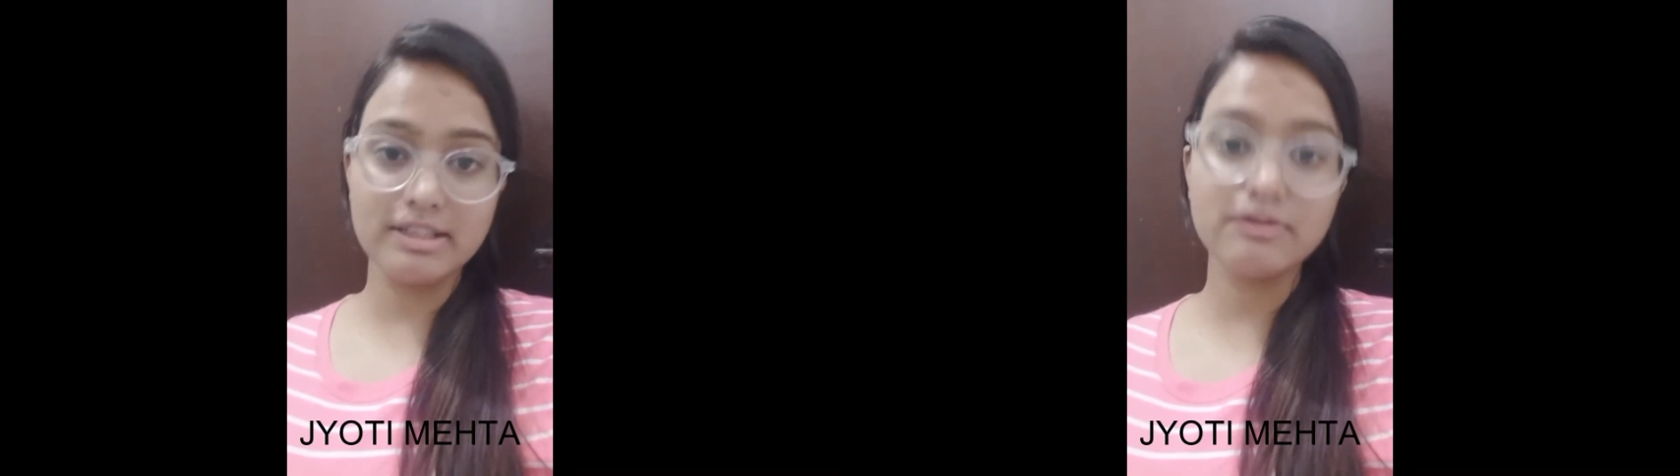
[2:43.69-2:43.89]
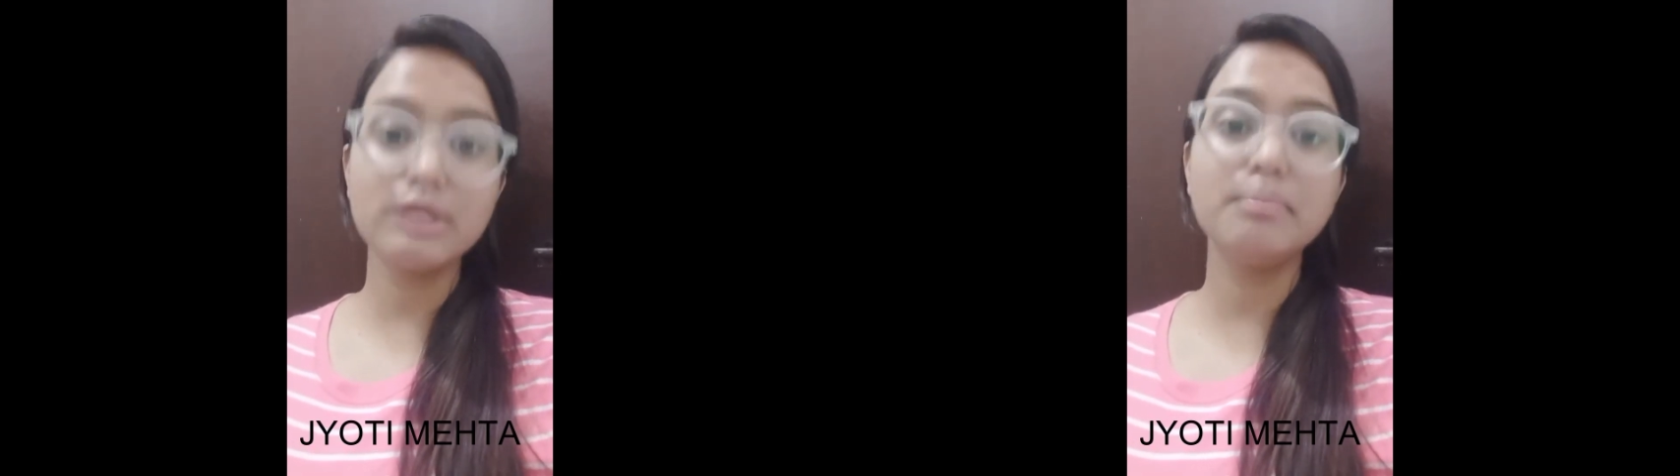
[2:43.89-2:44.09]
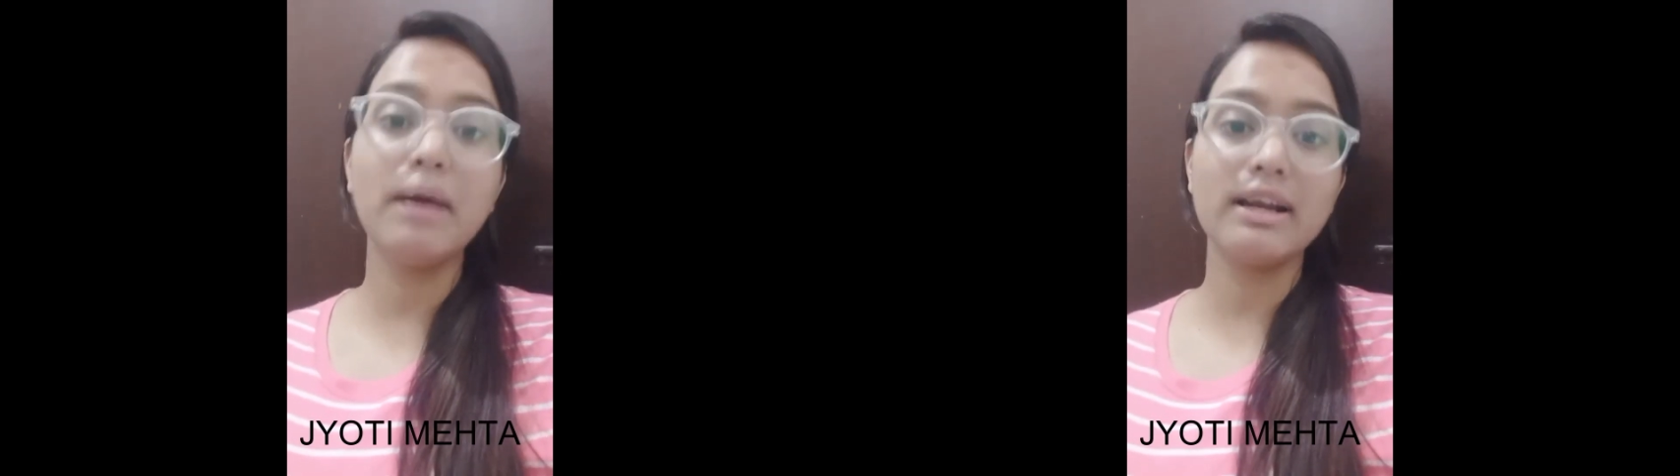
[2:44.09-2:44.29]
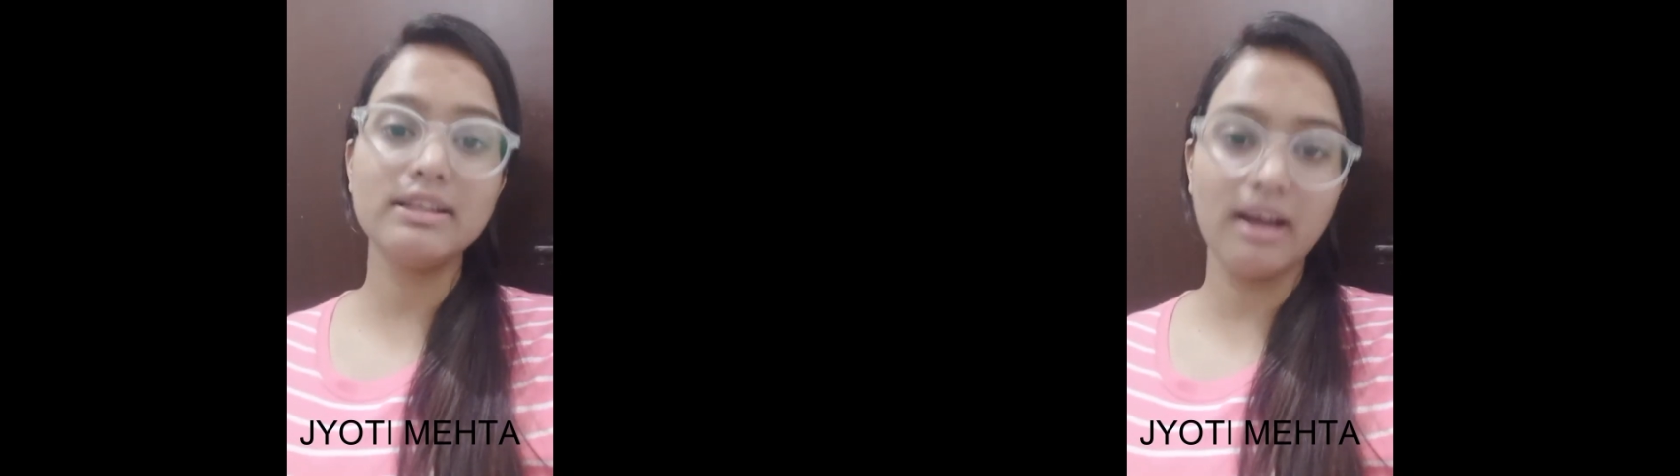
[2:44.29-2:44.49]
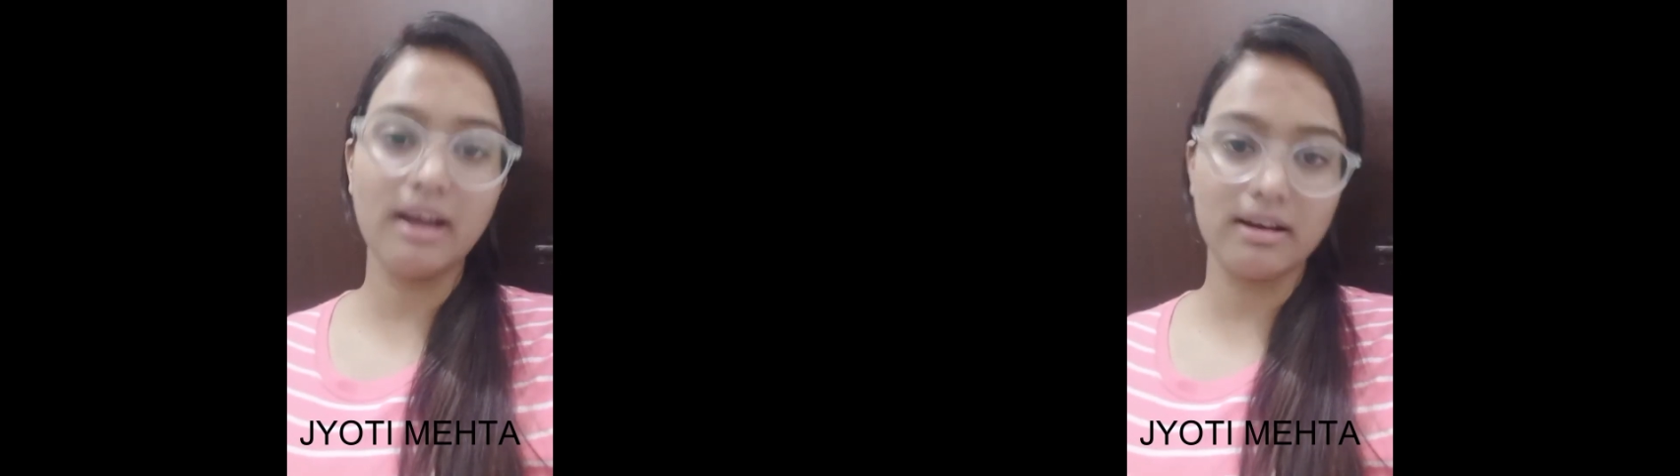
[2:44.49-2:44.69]
with Bharat
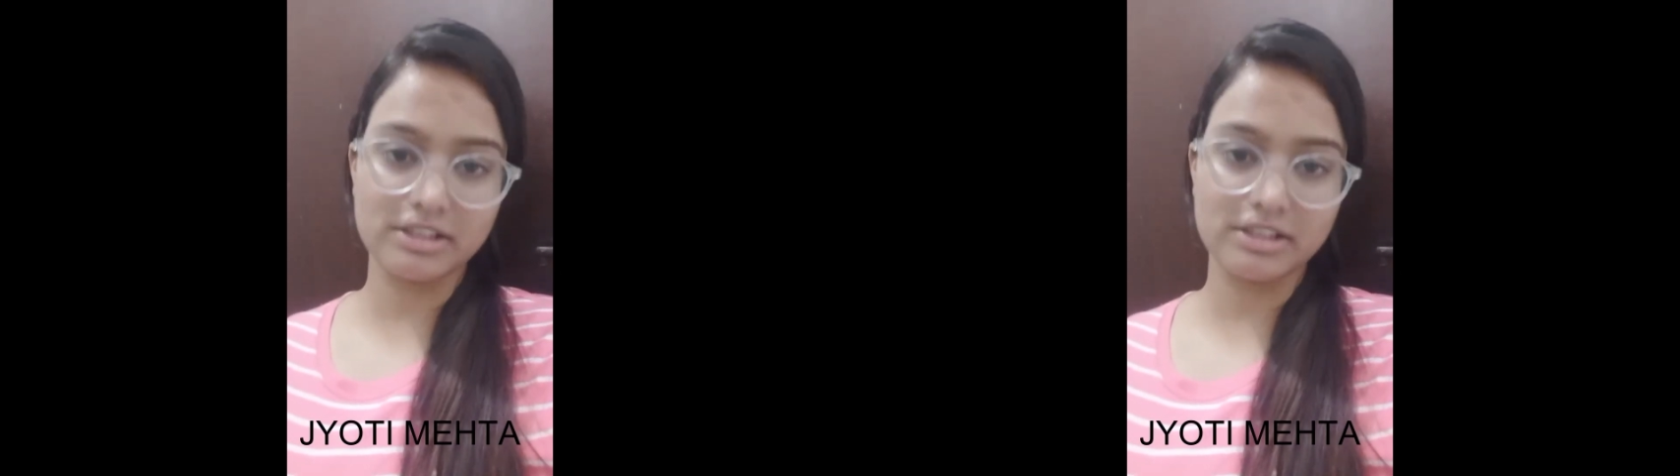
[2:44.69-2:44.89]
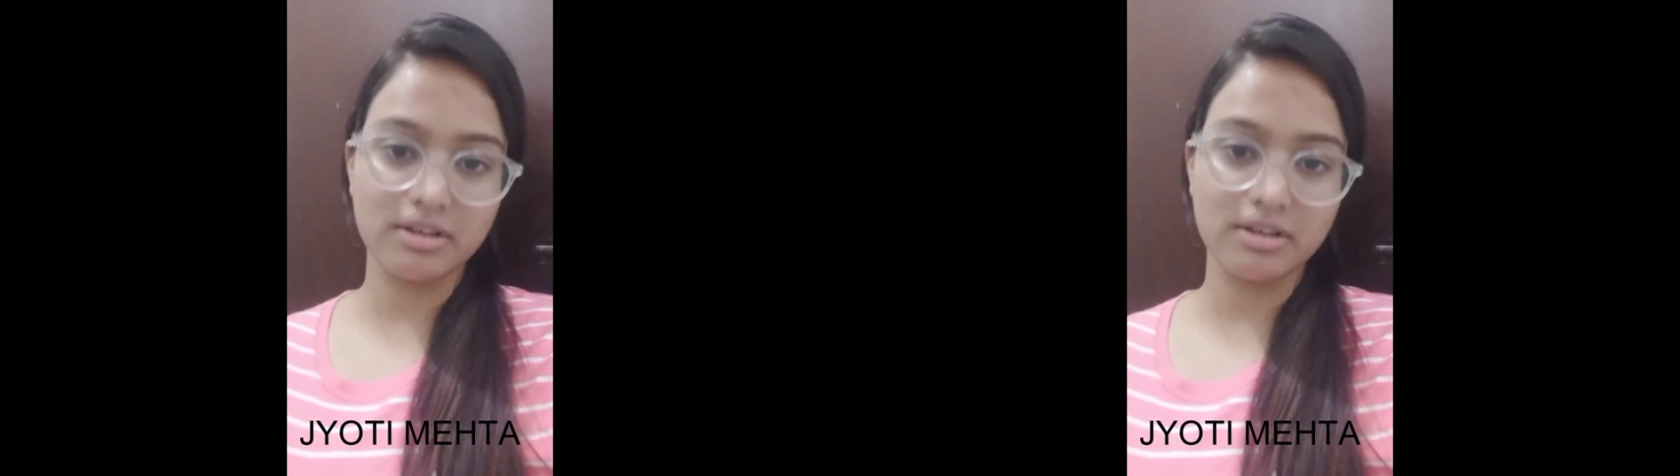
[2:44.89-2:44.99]
Gyanakshar.